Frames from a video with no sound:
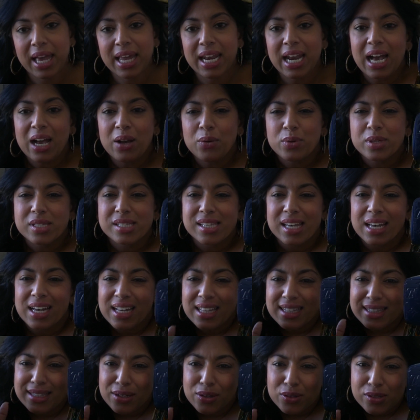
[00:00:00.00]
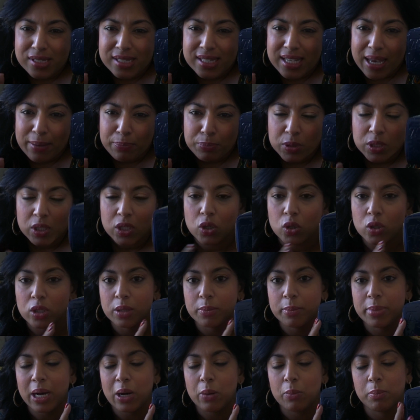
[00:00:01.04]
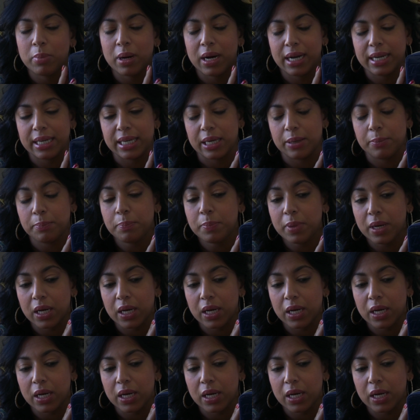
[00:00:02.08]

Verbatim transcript: and I was a little skeptical about buying it,